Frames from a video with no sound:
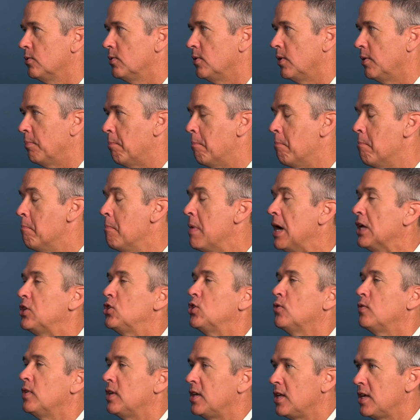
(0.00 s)
much
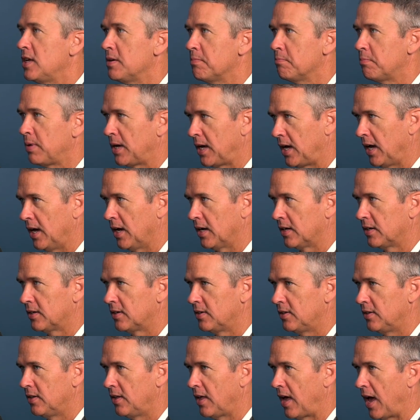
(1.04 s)
of an impact.
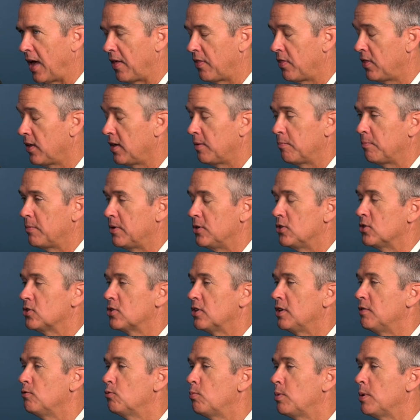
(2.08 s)
I think it just
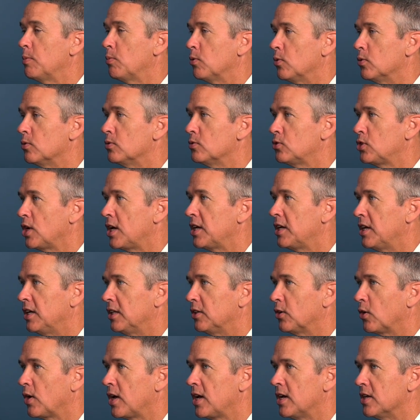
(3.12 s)
leaves people shaking
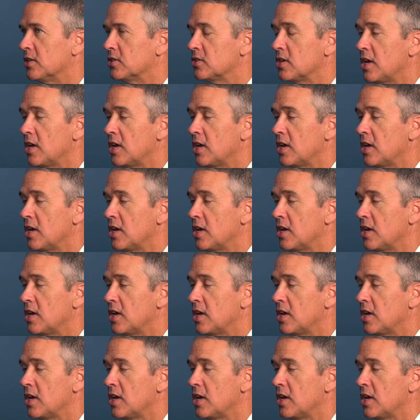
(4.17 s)
their heads.